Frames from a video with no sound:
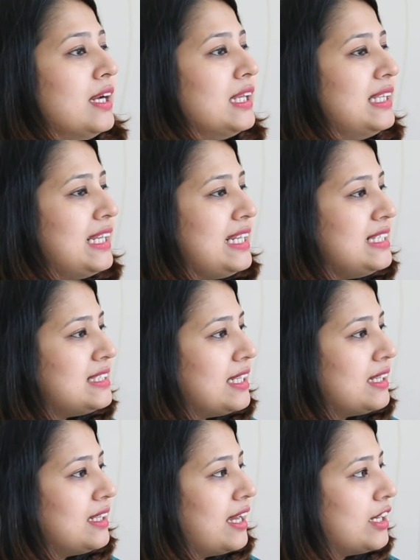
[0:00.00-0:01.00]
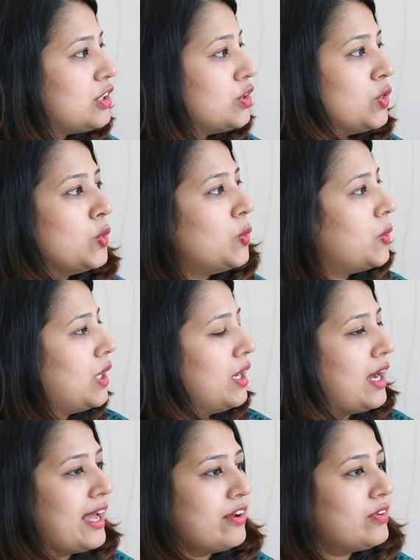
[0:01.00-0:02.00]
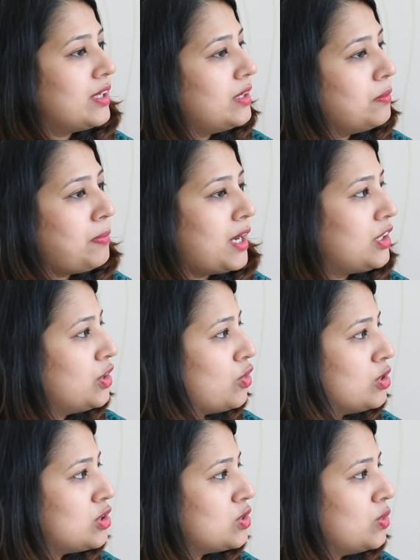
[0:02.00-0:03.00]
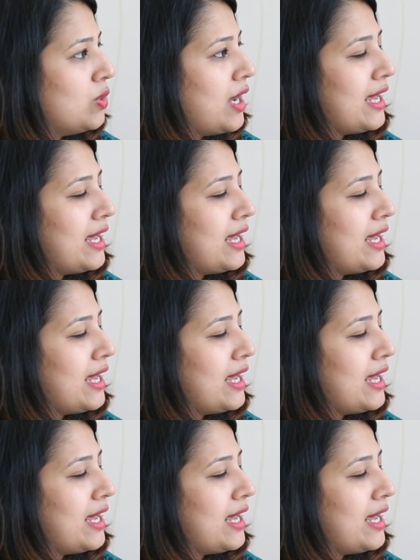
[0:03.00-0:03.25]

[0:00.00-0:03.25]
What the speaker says: Then he said that, no, I have another partner also.